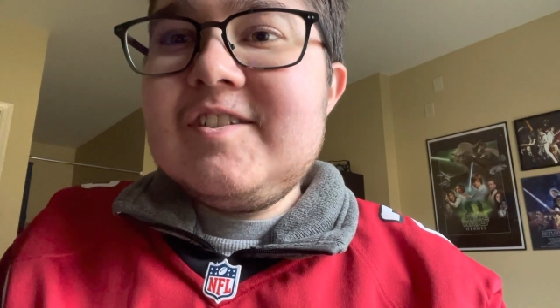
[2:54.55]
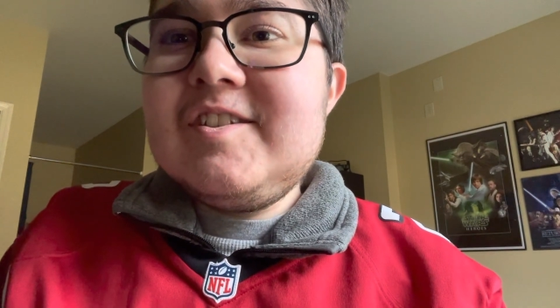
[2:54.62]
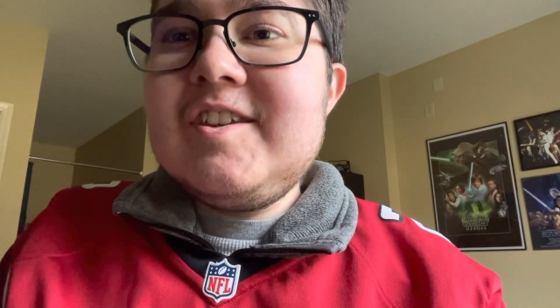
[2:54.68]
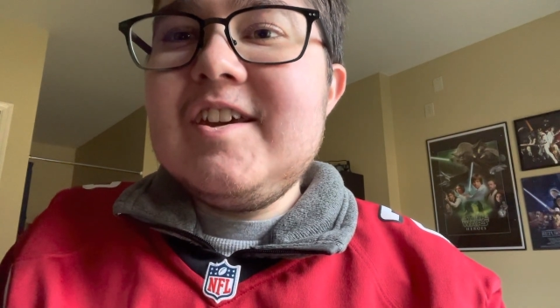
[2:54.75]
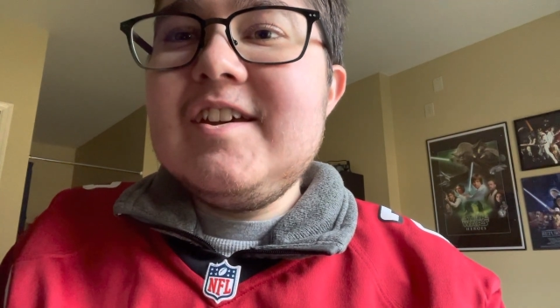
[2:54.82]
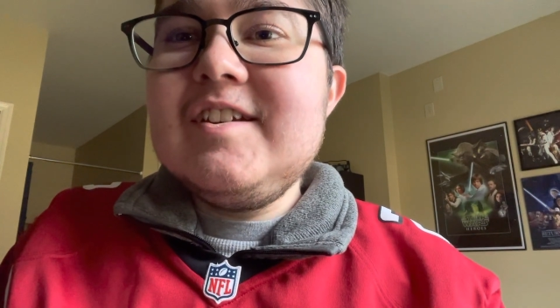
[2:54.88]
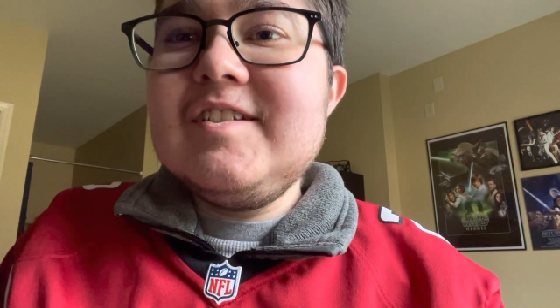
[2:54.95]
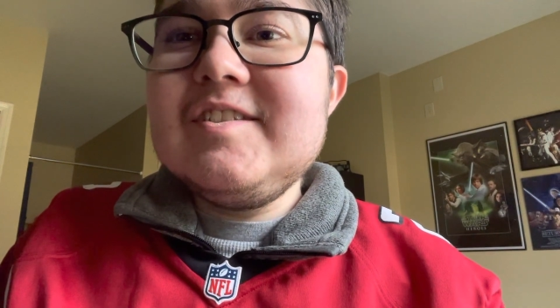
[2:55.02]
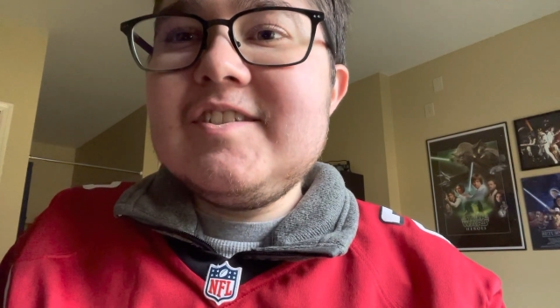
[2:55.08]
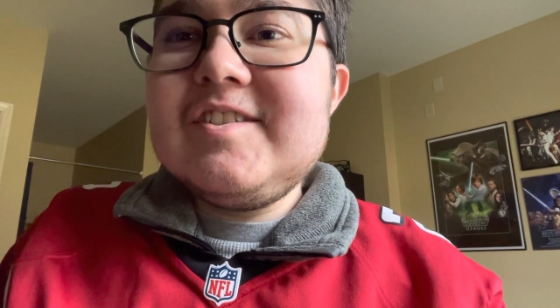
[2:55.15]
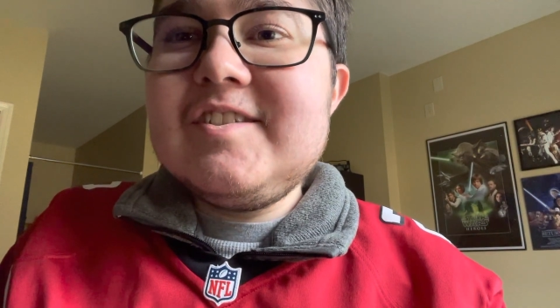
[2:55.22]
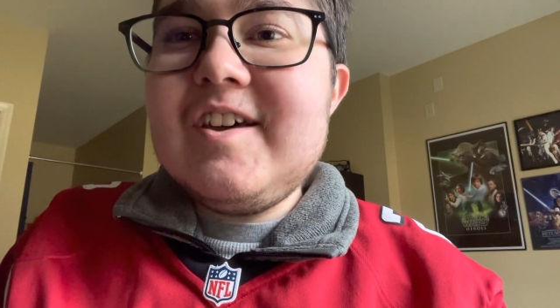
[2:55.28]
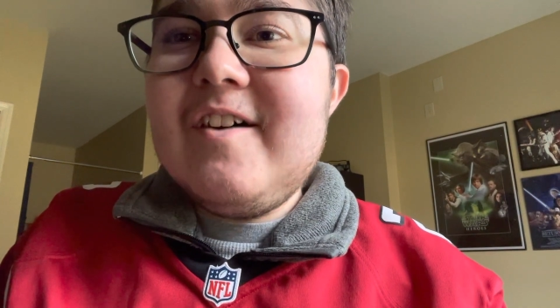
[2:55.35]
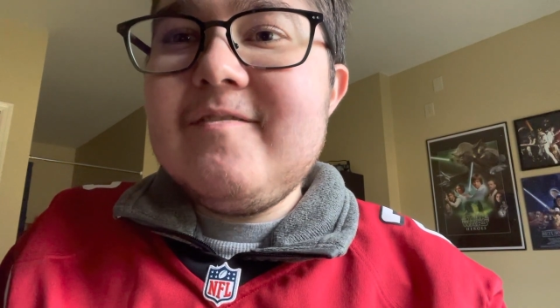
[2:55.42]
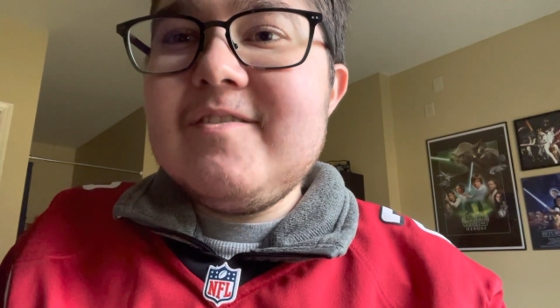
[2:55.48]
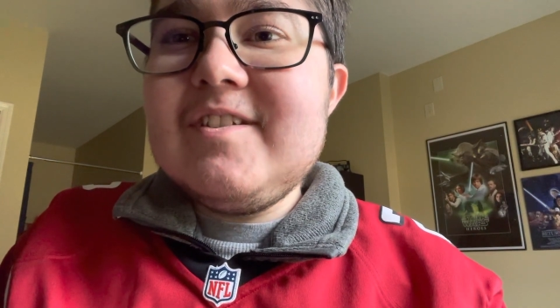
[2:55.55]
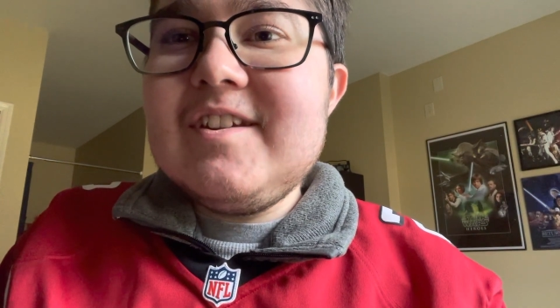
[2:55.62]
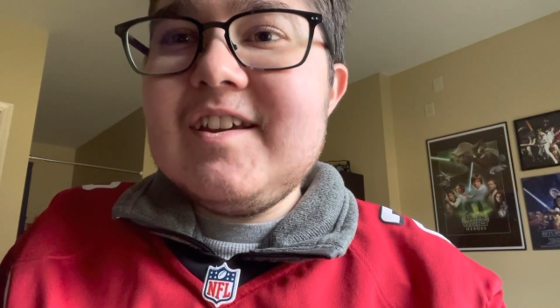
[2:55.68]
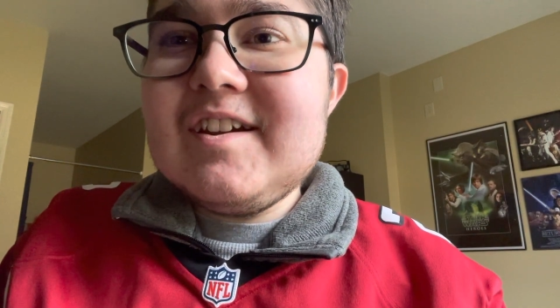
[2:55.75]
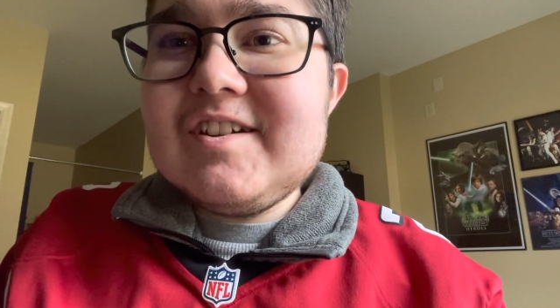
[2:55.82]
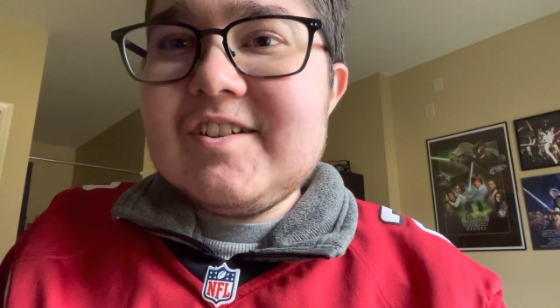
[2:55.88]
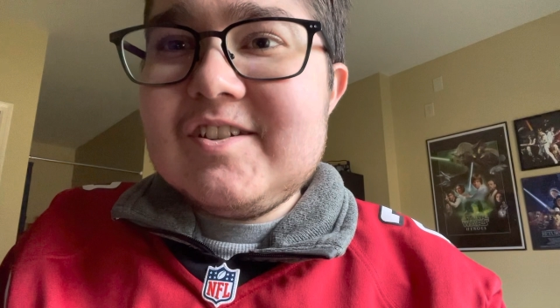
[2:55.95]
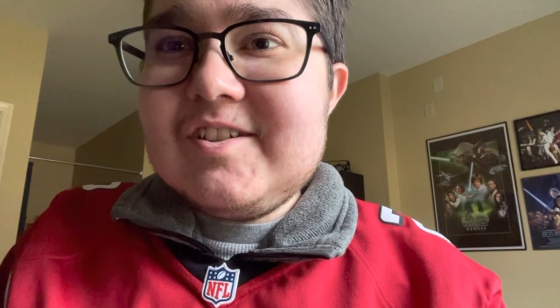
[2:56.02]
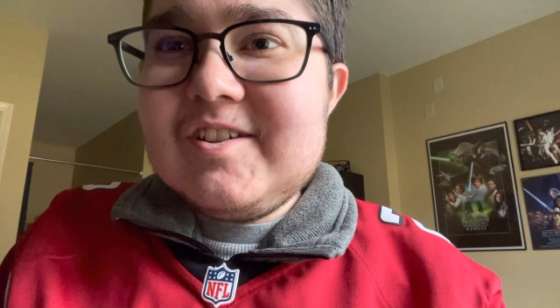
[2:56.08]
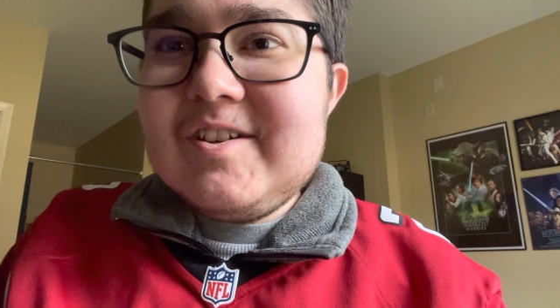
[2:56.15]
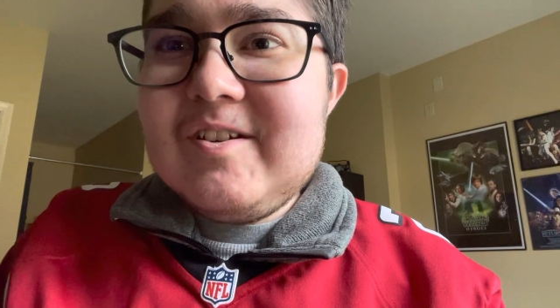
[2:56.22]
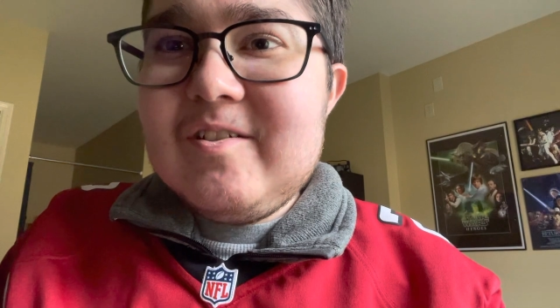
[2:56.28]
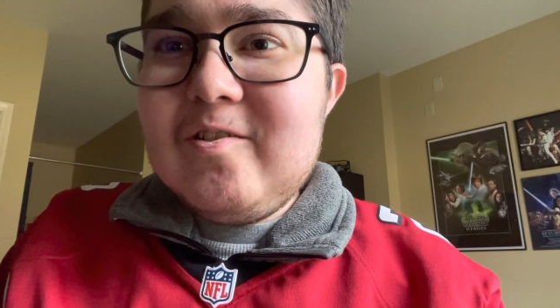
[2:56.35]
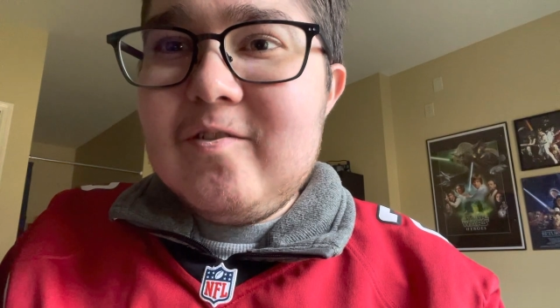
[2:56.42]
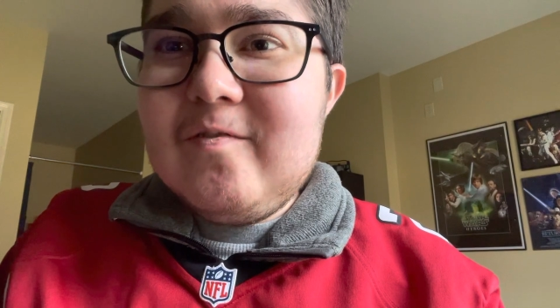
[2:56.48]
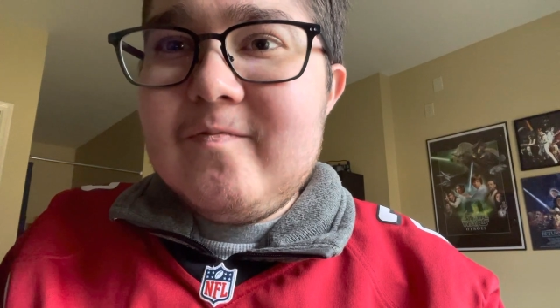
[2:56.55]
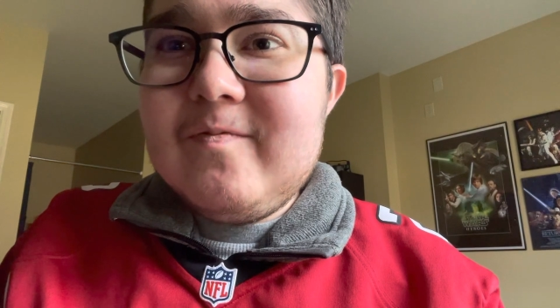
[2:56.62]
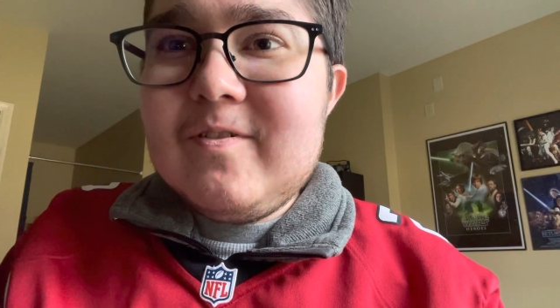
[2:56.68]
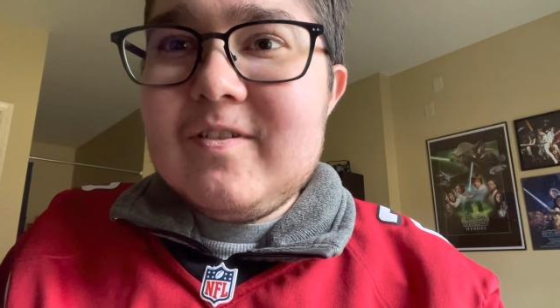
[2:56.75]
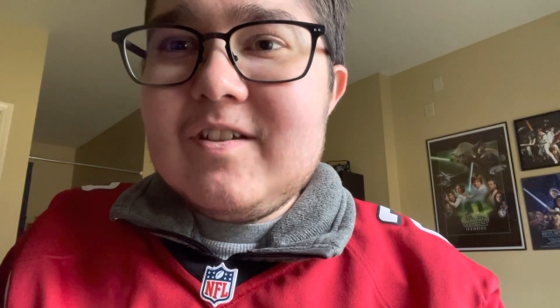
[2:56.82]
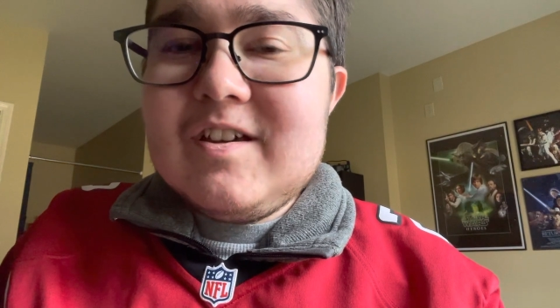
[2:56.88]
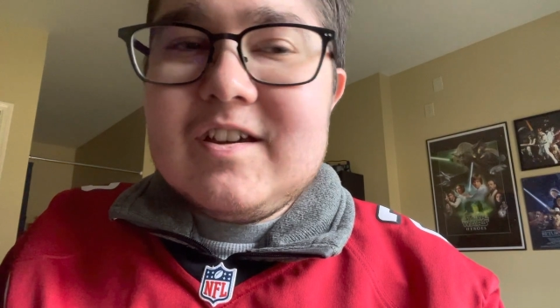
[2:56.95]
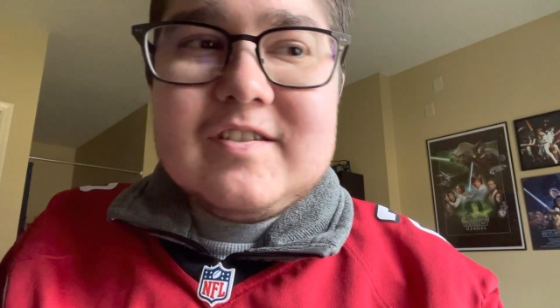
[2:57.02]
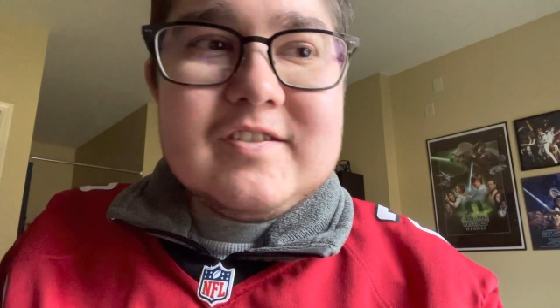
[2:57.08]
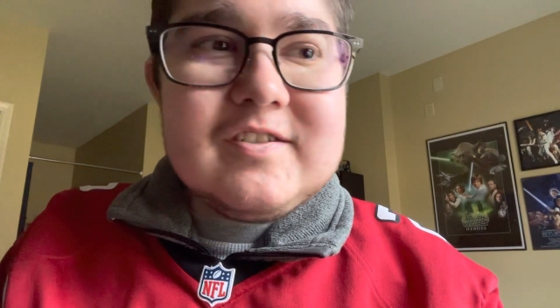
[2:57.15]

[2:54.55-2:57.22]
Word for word: ten and seven next year, hopefully.